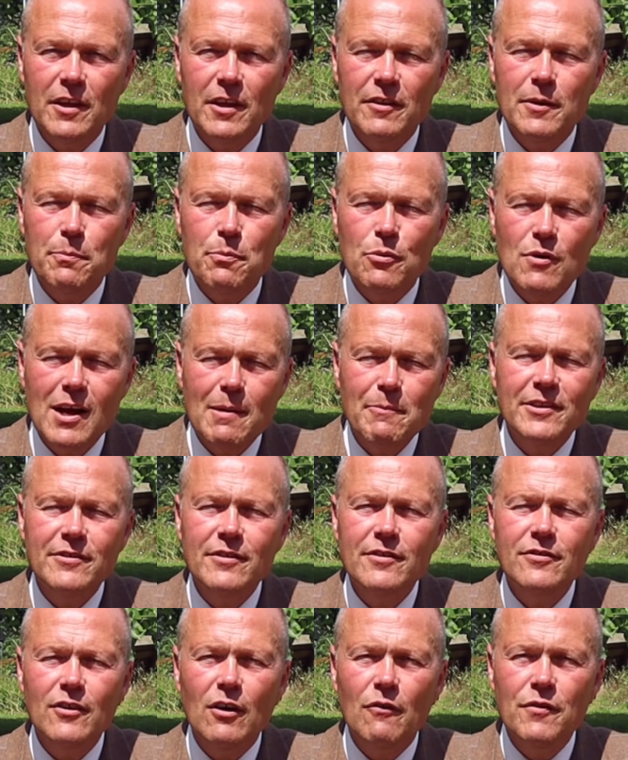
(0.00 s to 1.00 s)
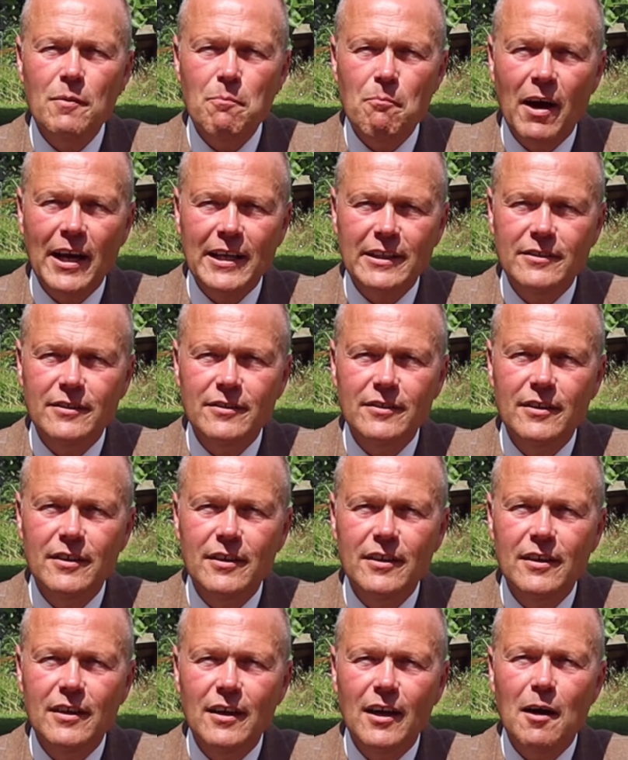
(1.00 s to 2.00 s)
The parameters of the mind
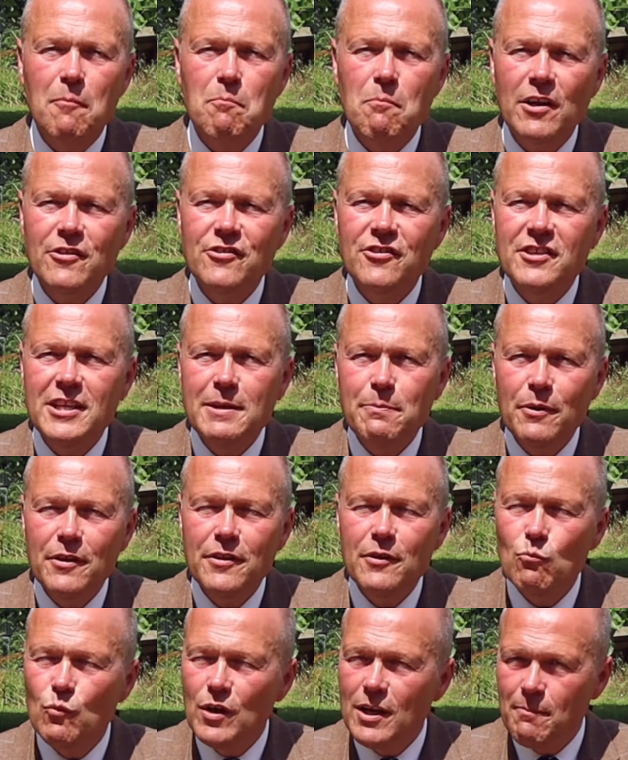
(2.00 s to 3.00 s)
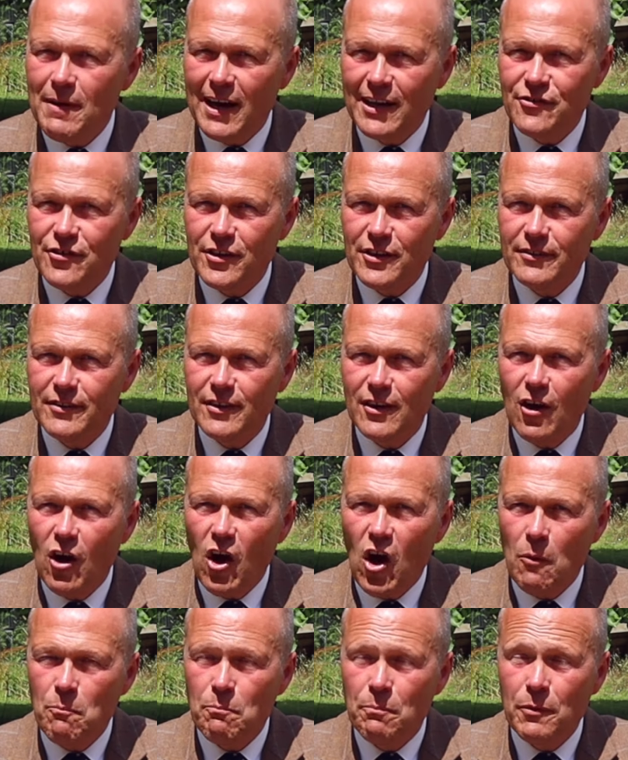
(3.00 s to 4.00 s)
are much deeper than we imagine,
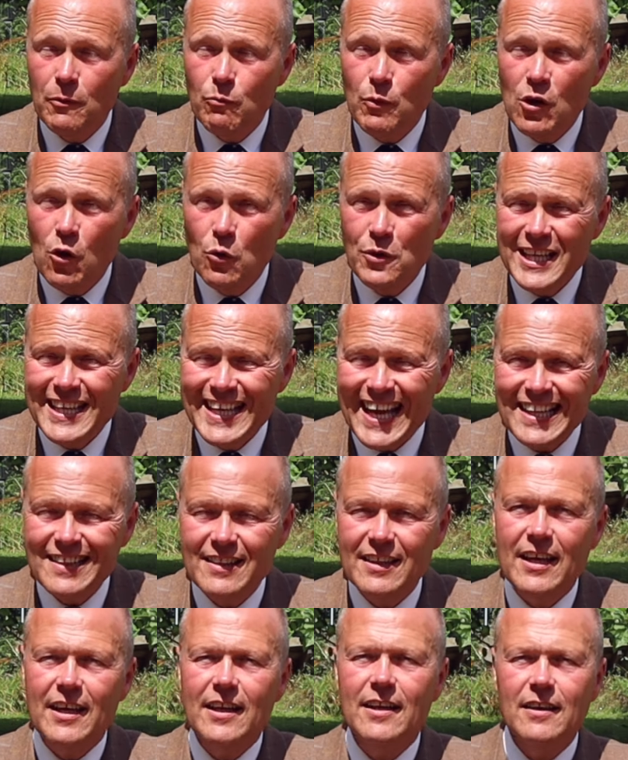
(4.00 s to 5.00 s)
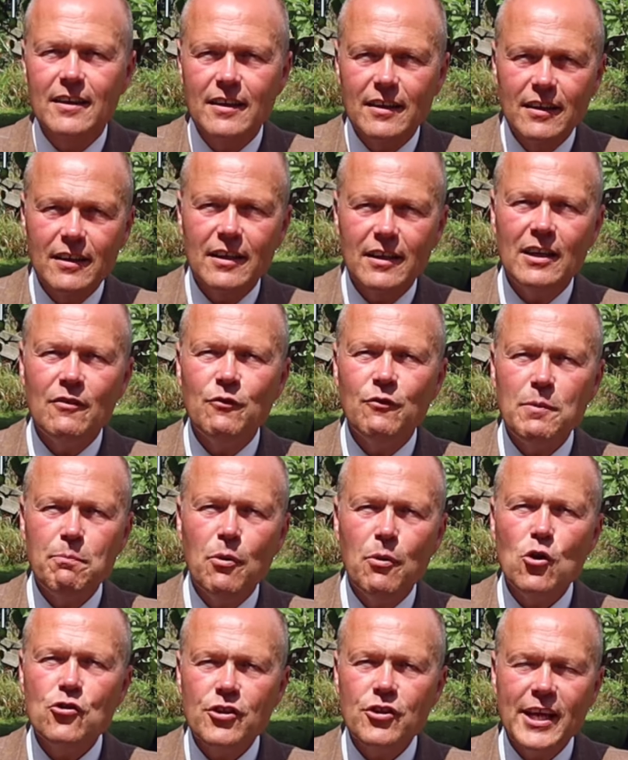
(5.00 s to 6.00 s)
but we'll only get there if we
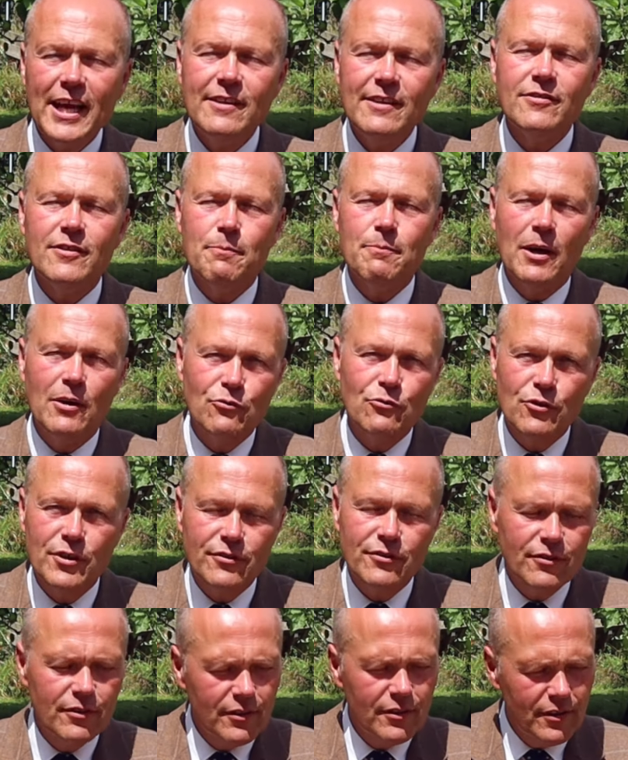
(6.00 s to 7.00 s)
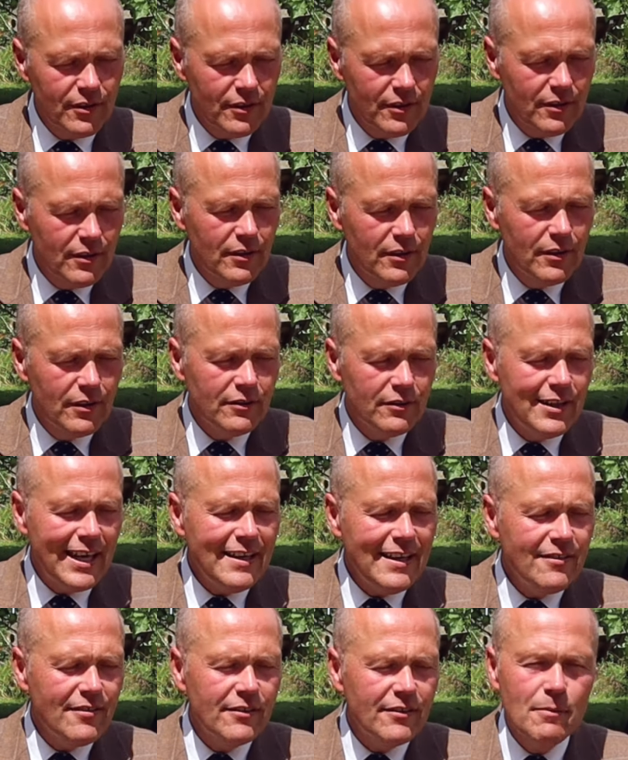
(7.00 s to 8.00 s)
push against the boundaries.
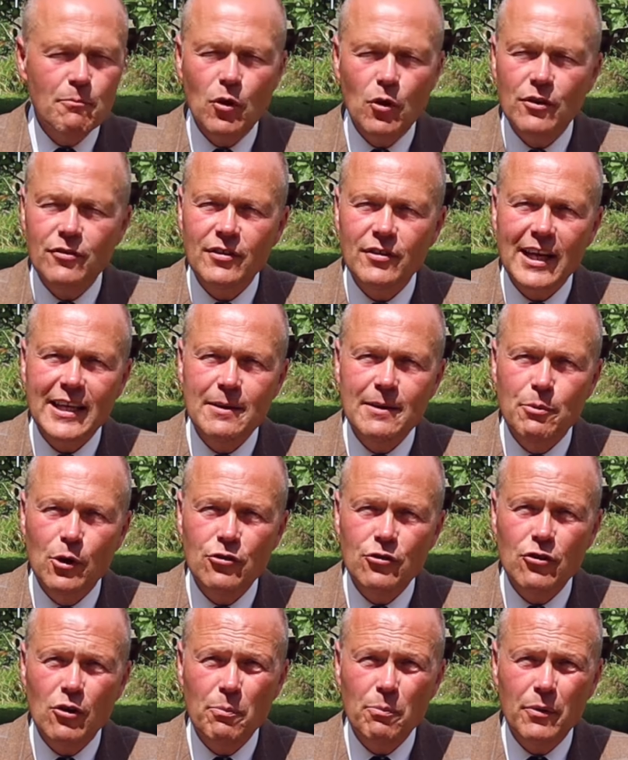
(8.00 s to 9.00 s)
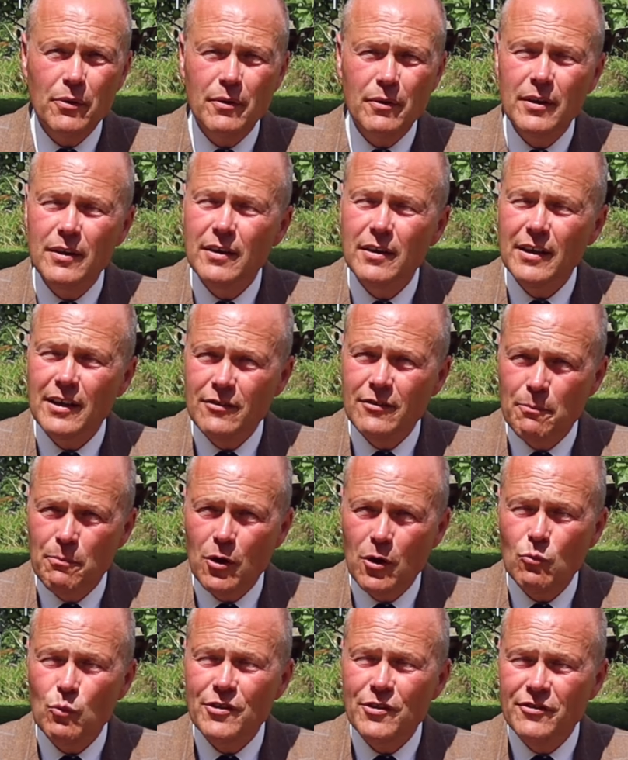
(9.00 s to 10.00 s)
Days at the Morisaki Bookshop is a
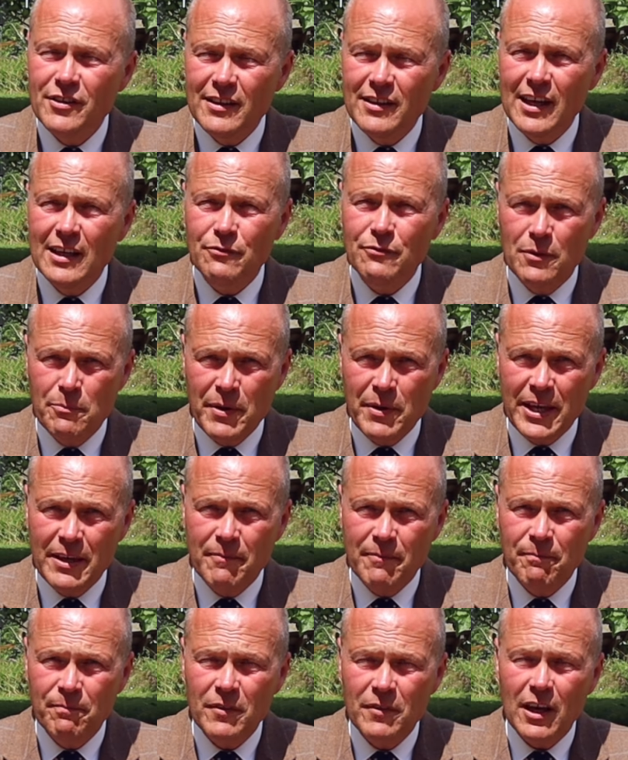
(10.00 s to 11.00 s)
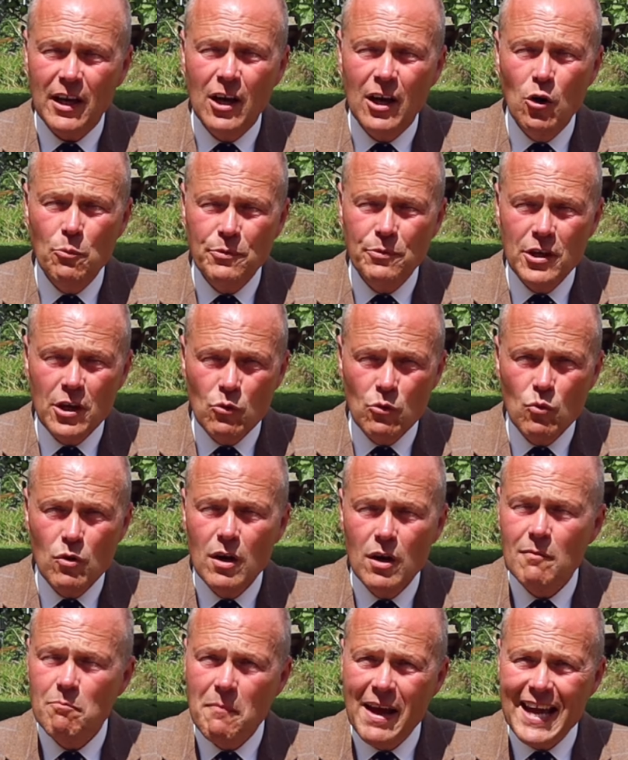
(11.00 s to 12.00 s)
book which did that for me. I hope you
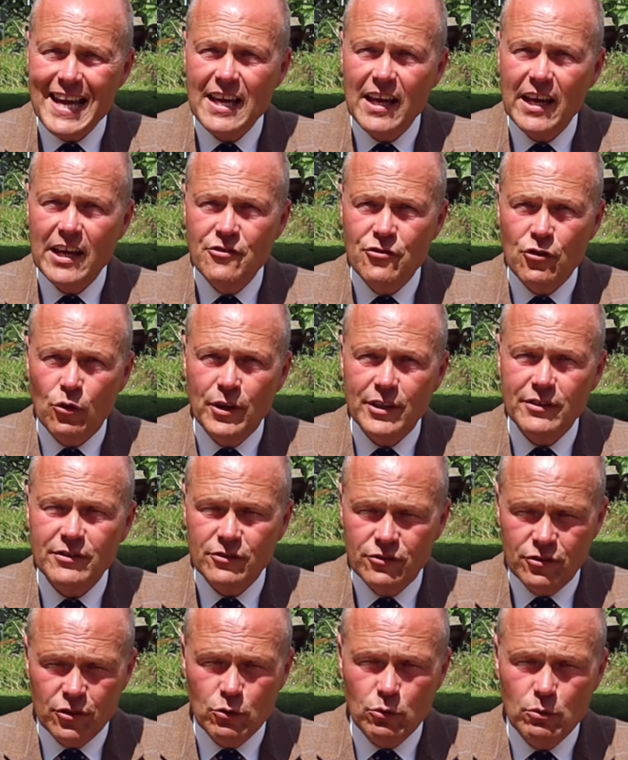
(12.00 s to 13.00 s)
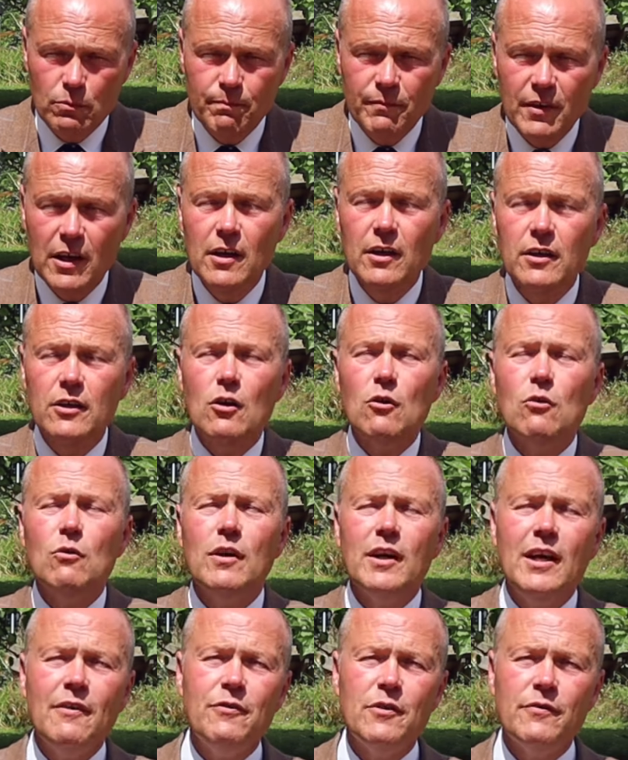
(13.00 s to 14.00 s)
may enjoy it too. Now,
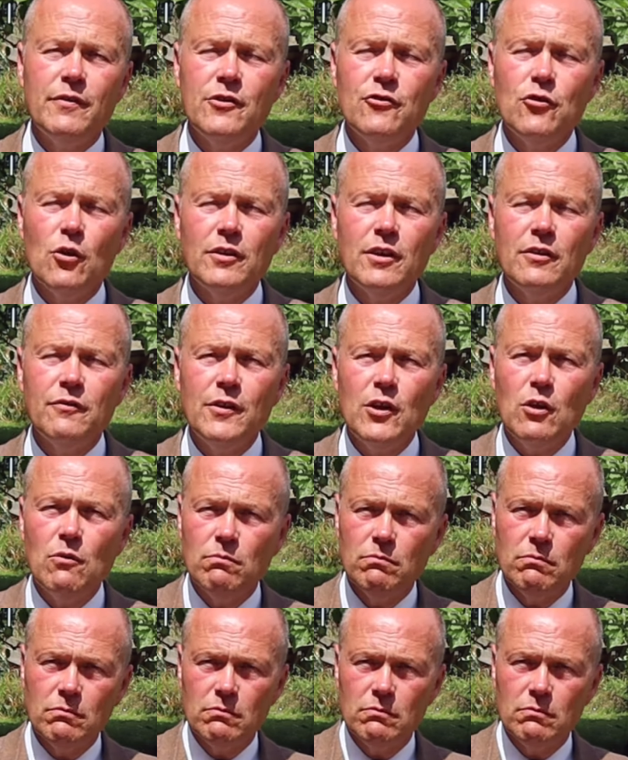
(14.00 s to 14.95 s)
if you've enjoyed this video,